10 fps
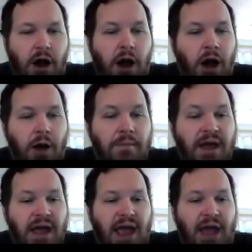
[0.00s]

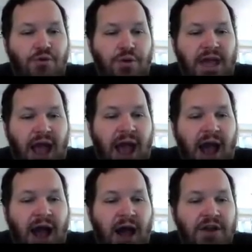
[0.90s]
and we
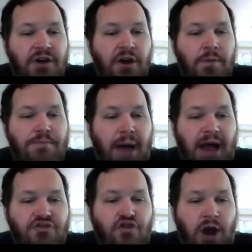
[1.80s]
add
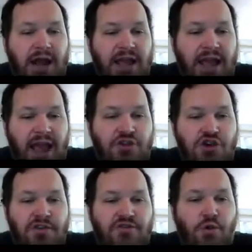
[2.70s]
backtracking
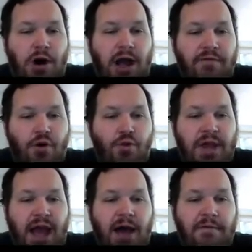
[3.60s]
edges wherever
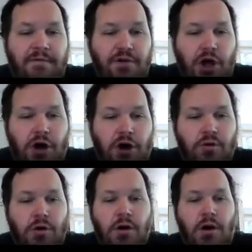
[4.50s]
we have flow.